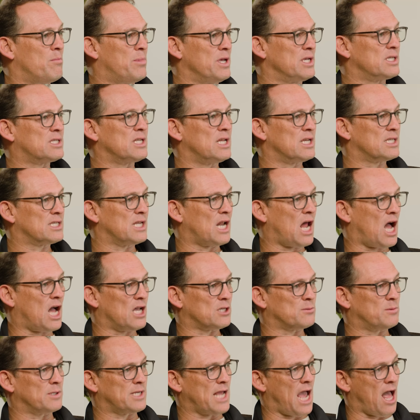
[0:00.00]
business and
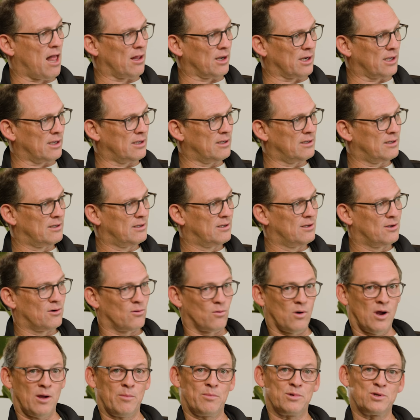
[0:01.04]
hospitality,
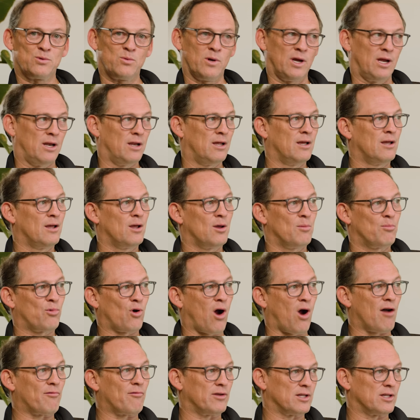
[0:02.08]
right? Between
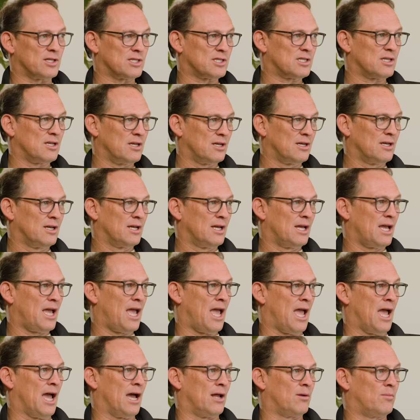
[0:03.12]
profits
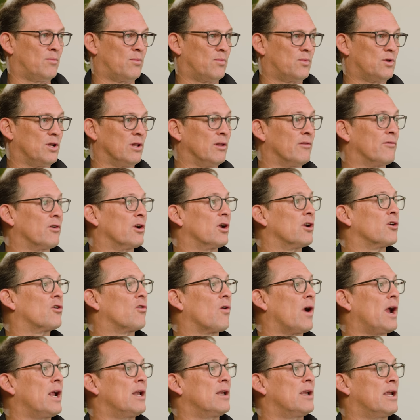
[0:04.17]
and delivering a
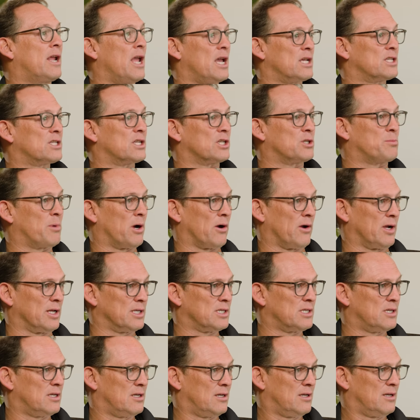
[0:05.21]
great guest
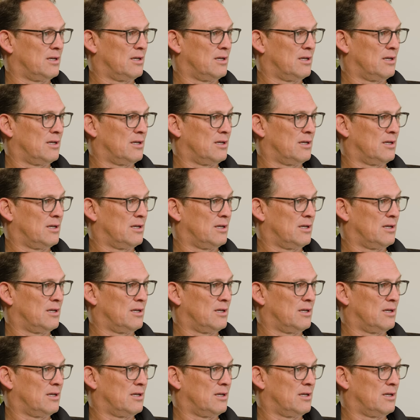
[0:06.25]
experience.